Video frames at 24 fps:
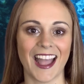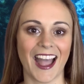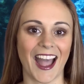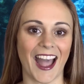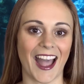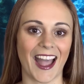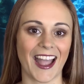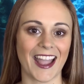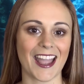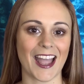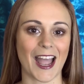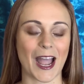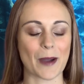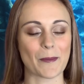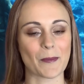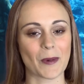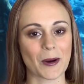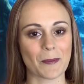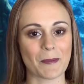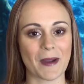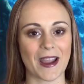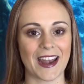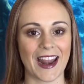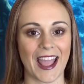Hi, I'm
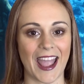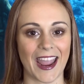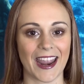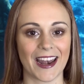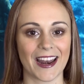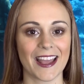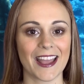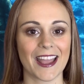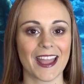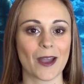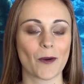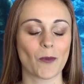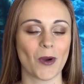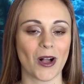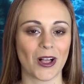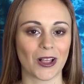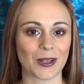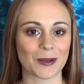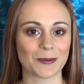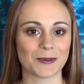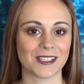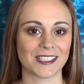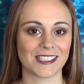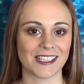Mermaid Hannah and
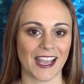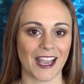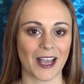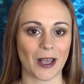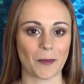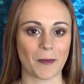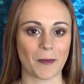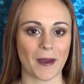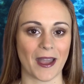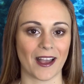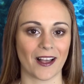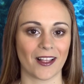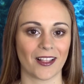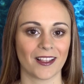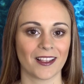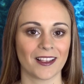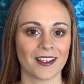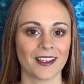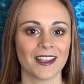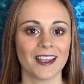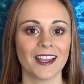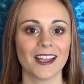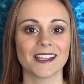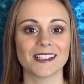welcome to Tail Mail.
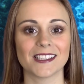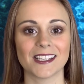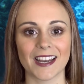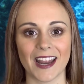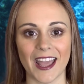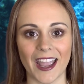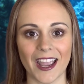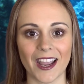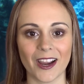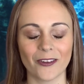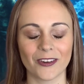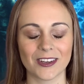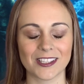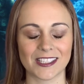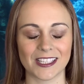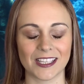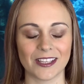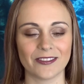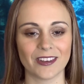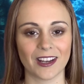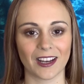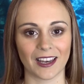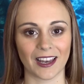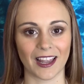Today I
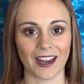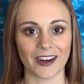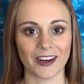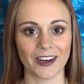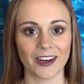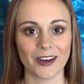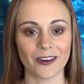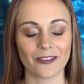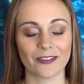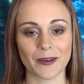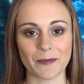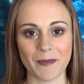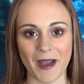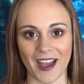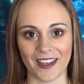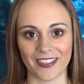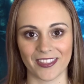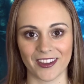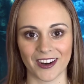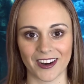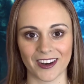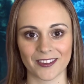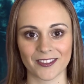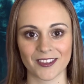received a letter from
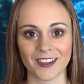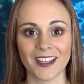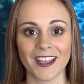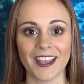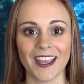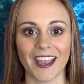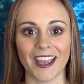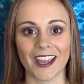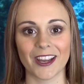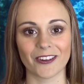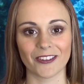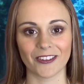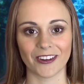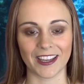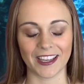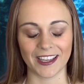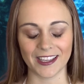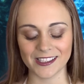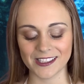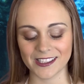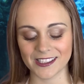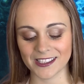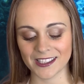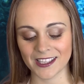Heather. It
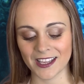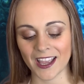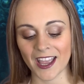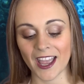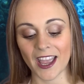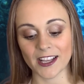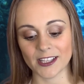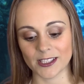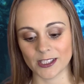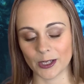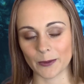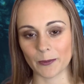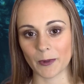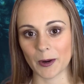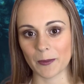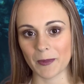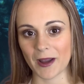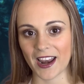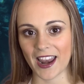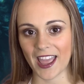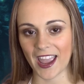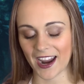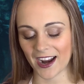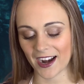reads, Dear
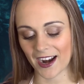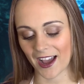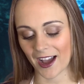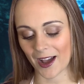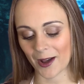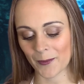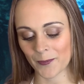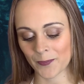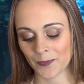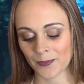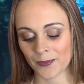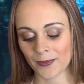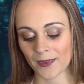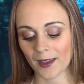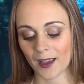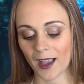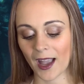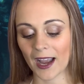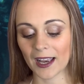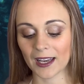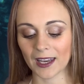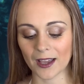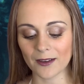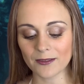Mermaid Hannah,
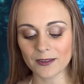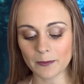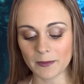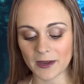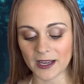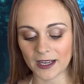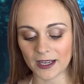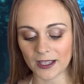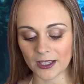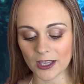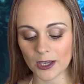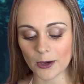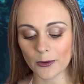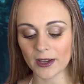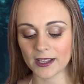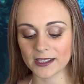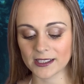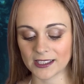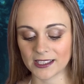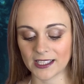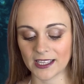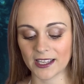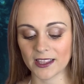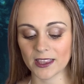I loved meeting you and
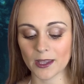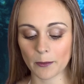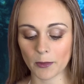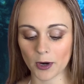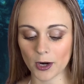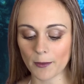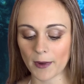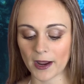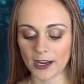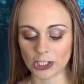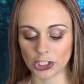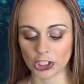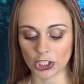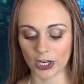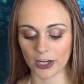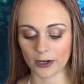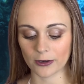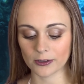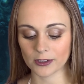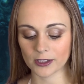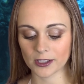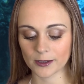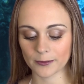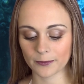seeing the mermaid
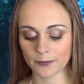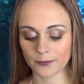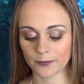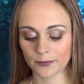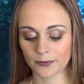shows.